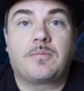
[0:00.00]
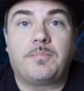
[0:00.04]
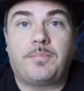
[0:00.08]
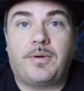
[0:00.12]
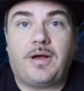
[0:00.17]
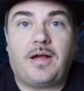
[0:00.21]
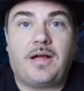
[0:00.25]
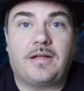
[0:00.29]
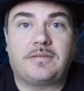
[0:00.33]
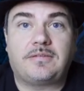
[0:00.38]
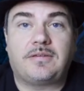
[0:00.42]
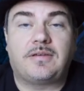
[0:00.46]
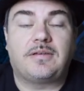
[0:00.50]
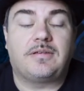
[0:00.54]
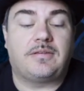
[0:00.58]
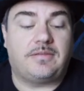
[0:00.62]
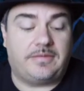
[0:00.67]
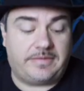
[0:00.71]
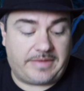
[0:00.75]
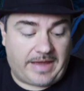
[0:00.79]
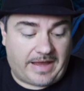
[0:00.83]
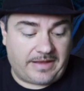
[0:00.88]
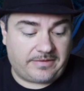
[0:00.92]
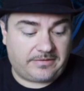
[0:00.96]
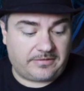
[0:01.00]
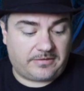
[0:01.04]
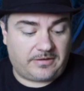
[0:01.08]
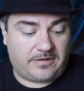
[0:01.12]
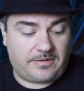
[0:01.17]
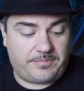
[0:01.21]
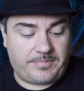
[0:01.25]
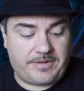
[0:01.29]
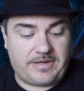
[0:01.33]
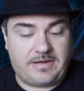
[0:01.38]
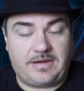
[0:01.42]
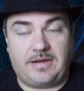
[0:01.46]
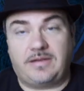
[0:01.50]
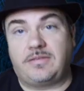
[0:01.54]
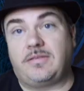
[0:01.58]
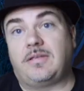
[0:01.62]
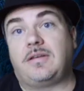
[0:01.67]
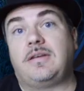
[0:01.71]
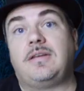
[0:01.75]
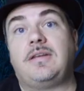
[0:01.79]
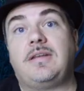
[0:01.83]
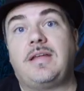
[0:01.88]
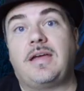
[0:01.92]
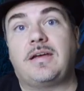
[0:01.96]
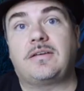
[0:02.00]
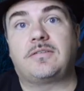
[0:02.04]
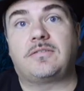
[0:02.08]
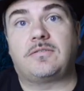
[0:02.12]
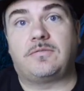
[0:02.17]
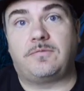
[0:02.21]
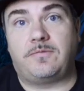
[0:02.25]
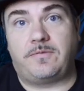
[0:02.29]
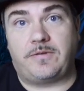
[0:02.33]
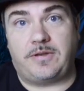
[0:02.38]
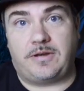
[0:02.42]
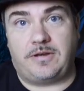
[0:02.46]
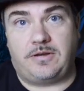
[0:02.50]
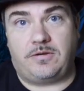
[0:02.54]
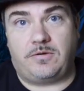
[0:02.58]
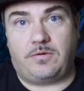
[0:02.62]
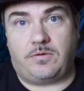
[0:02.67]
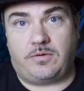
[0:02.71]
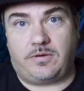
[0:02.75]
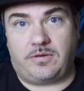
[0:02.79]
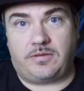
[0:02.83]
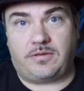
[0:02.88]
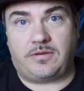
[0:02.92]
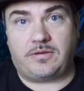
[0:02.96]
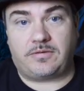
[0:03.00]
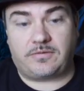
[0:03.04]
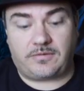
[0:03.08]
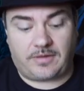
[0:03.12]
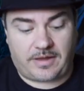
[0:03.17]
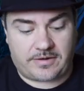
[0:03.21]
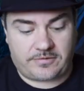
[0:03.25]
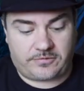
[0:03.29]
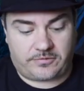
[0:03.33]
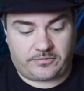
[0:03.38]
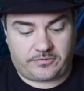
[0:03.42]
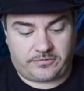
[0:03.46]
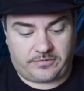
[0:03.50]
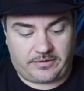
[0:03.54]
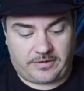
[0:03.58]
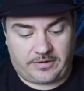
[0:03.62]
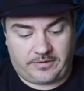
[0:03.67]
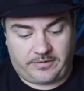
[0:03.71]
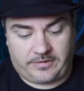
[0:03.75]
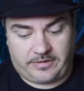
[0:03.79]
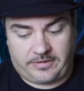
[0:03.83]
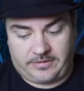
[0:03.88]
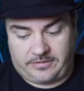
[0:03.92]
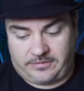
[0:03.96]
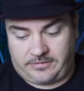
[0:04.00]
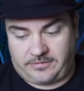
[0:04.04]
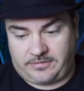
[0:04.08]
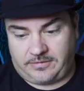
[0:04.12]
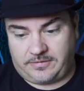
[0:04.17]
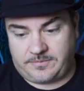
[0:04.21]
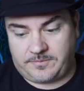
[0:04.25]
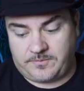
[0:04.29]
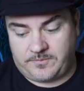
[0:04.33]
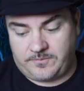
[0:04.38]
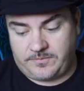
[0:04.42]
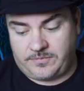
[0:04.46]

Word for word: But that's going to be in the next video in this lecture series.